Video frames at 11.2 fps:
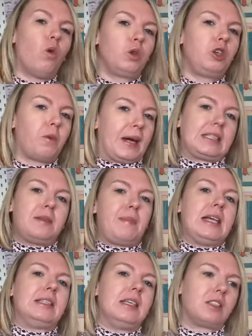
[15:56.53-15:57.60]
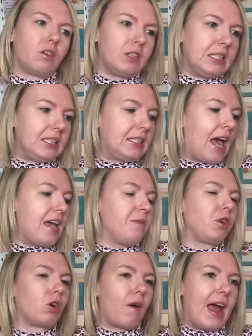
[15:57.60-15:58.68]
all your pattern pieces on the
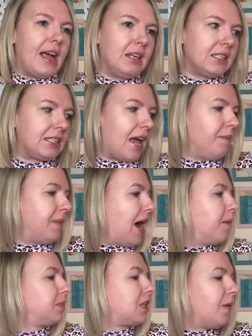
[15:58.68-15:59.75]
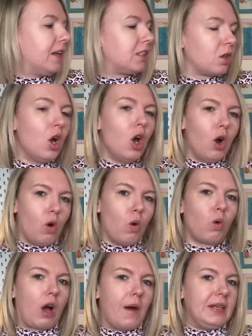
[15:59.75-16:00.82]
same grain, the same nap, so it's
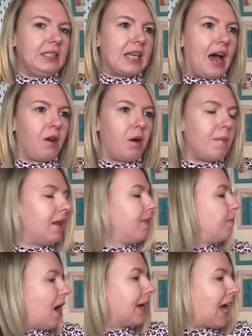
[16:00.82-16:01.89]
all going down. On my